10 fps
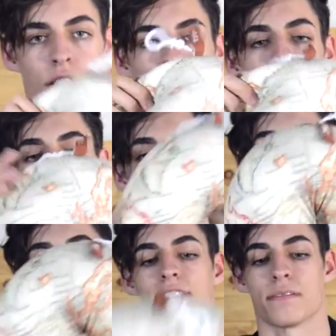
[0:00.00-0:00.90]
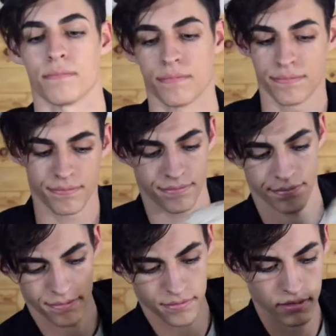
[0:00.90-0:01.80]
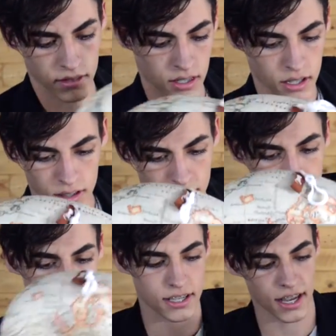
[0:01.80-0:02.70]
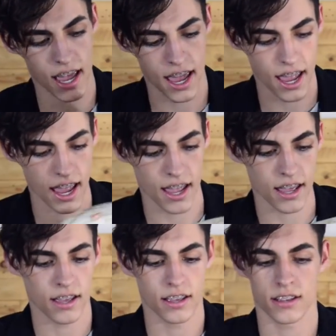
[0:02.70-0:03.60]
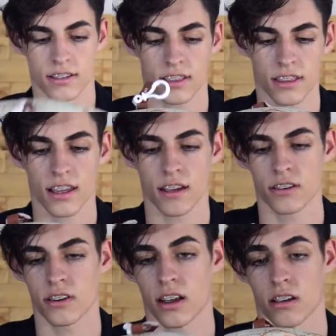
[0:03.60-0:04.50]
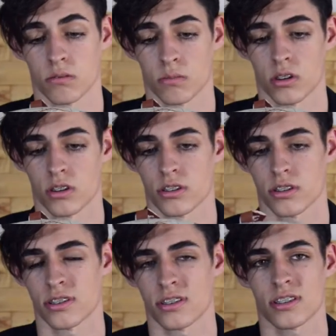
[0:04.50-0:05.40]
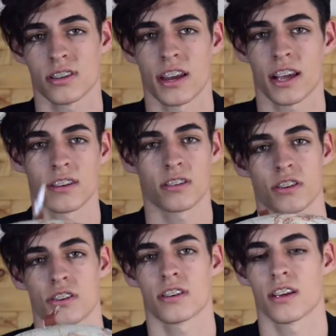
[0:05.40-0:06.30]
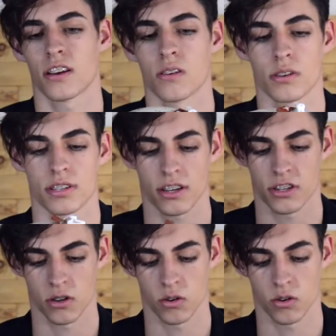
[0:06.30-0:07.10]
First item. This is a thing, I don't, ah, oh my gosh, it's just a neck cushion. I don't know what it's actually